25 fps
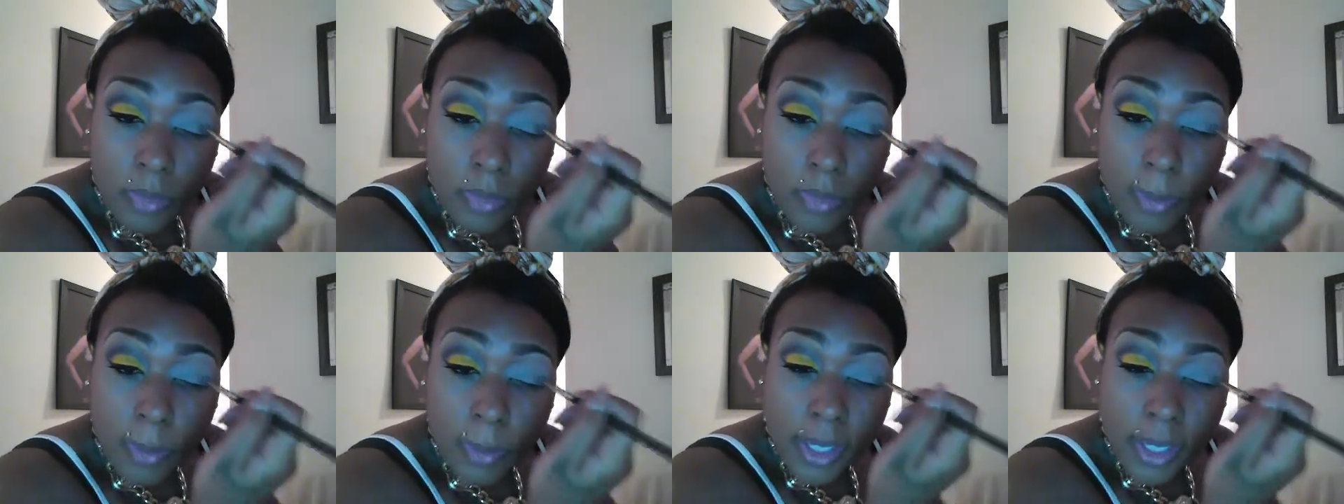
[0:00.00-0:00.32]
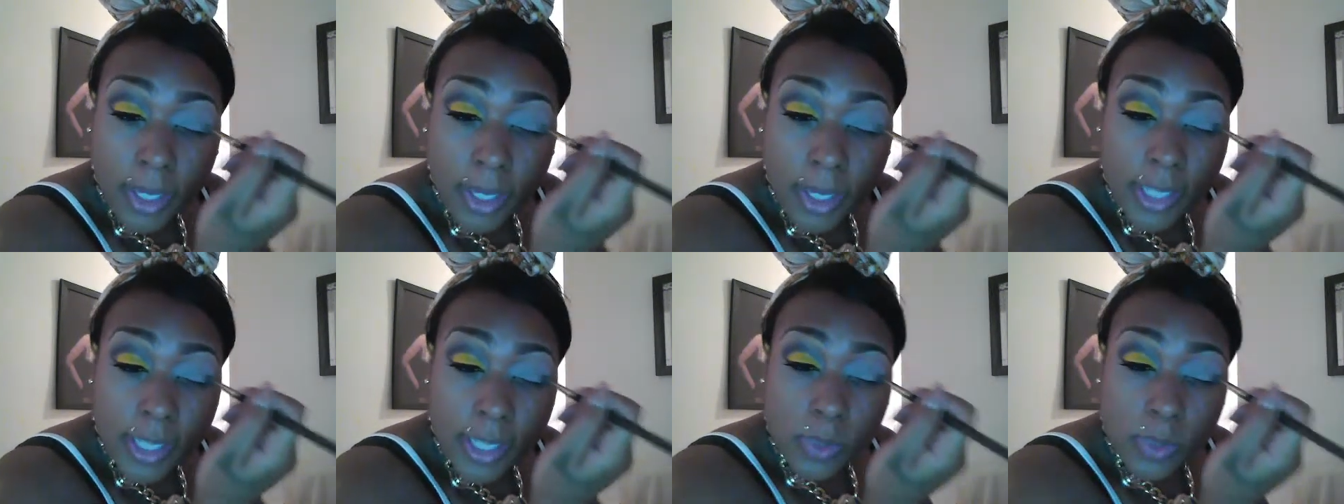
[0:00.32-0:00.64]

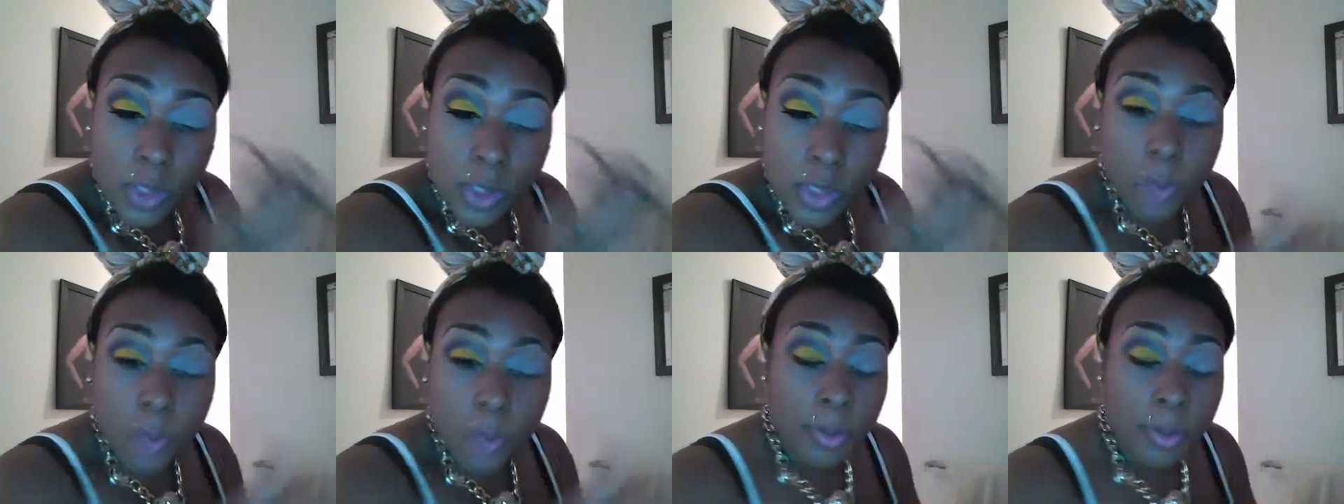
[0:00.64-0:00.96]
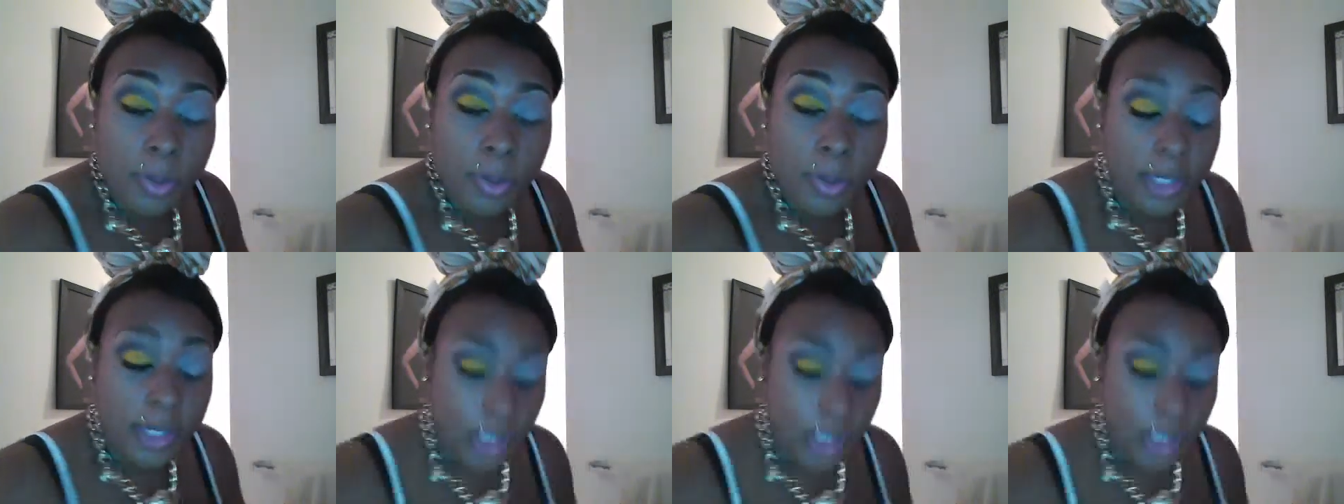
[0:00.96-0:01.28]
Because when you
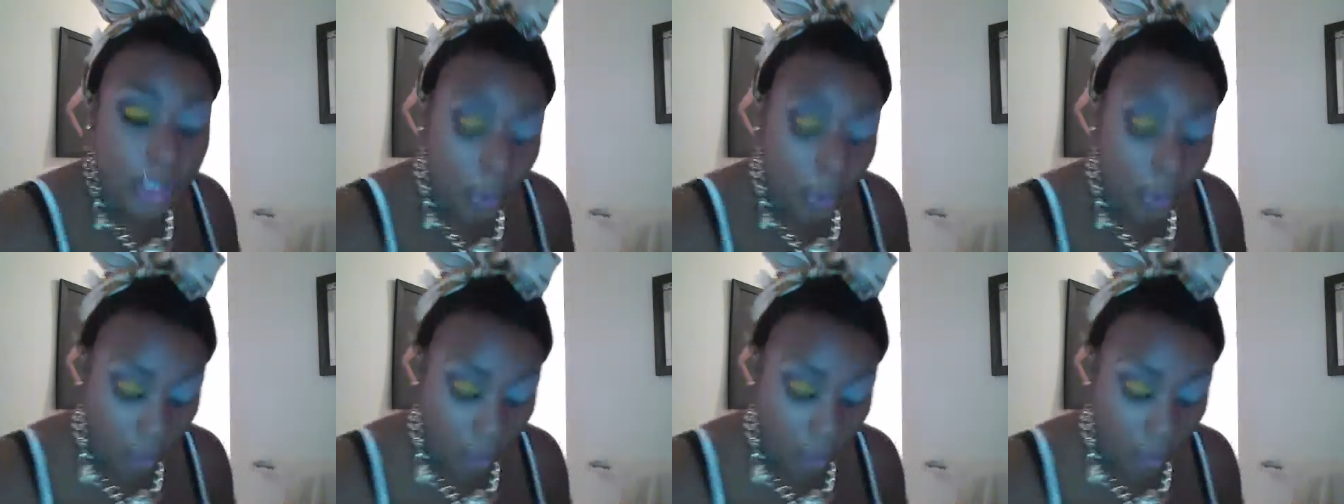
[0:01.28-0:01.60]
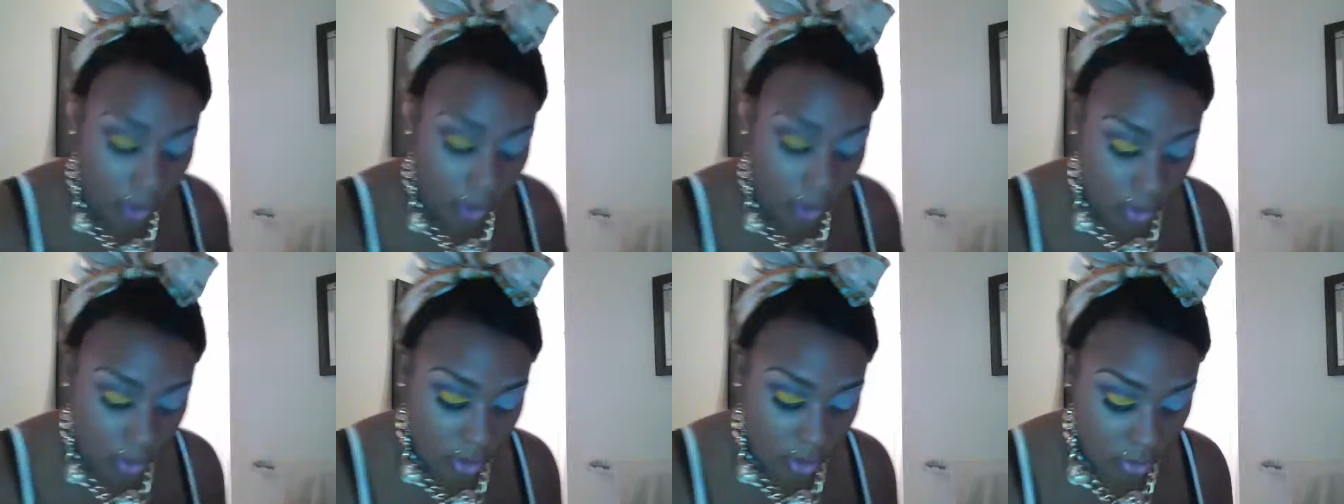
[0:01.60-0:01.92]
put
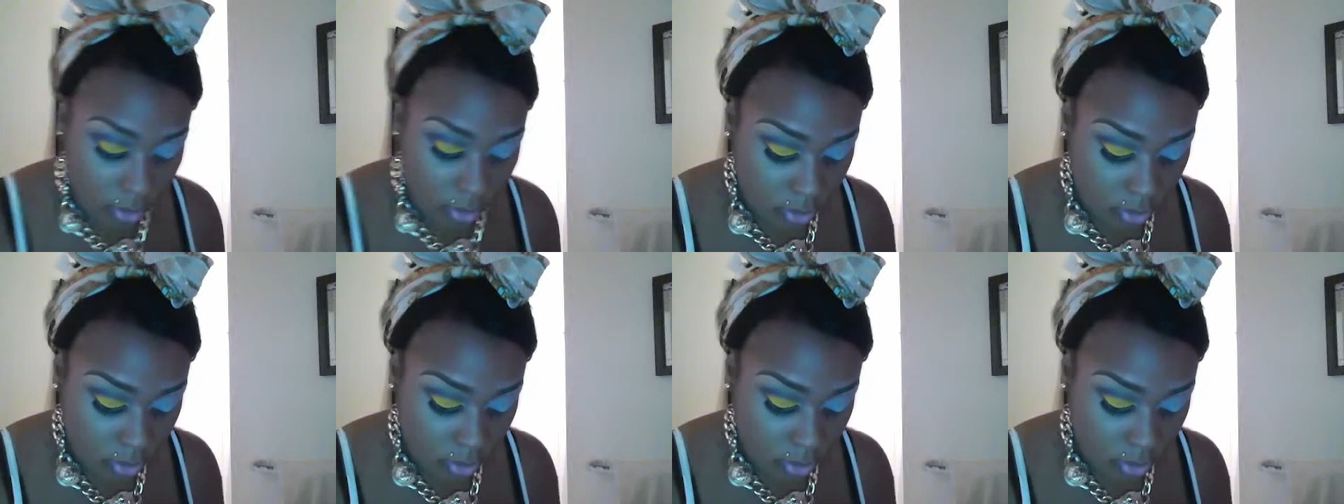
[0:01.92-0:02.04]
your